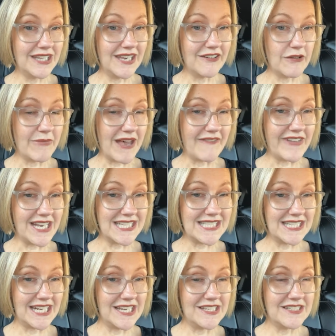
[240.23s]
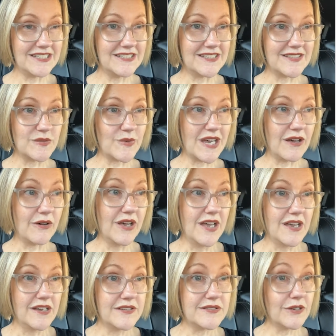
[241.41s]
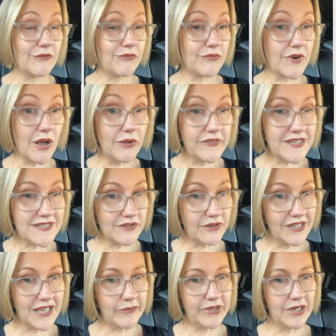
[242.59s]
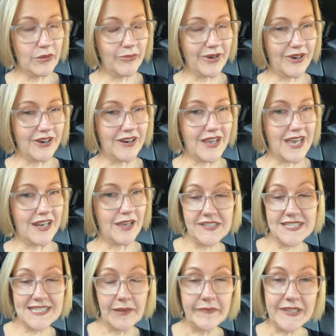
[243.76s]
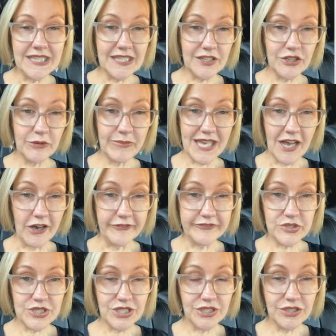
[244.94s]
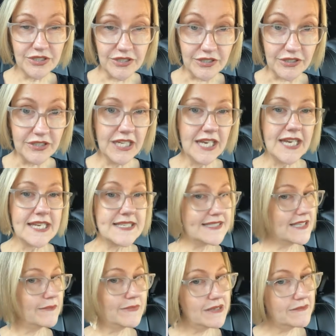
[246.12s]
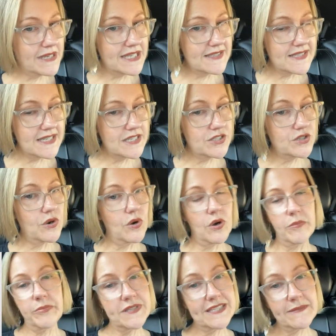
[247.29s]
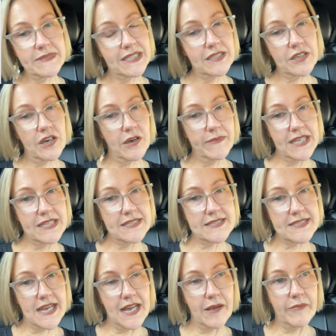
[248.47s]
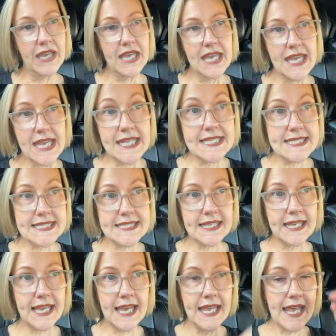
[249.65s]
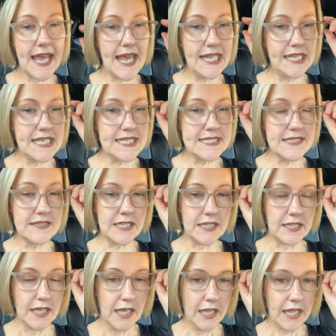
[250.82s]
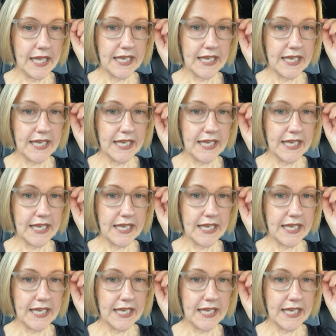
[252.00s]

in there about vaccinations as well. So I've rolled this all up in a bow. So if it's something that could be helpful to you, send me a message or put something in the comments. And here's the thing,